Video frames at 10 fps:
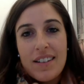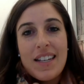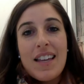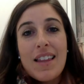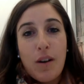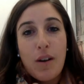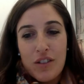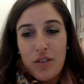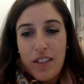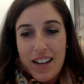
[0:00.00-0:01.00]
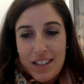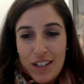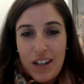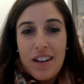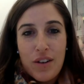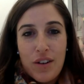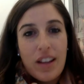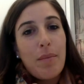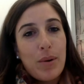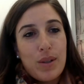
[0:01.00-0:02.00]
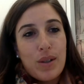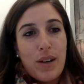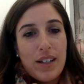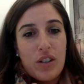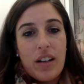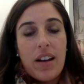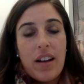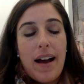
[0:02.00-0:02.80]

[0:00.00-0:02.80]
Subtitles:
see the question or the answer, you can then post a question.